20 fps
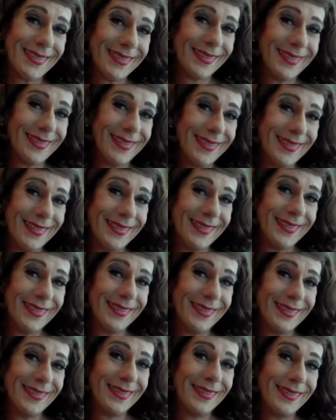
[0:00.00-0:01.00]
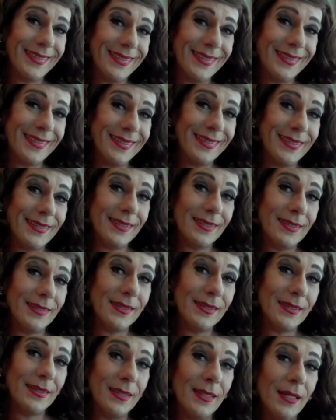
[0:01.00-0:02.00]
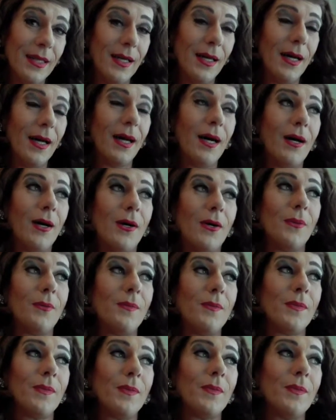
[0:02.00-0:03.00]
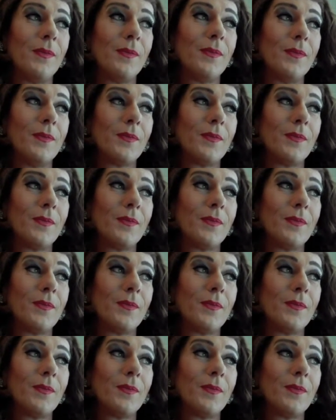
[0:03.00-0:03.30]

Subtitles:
What was your favorite film that you were a part of?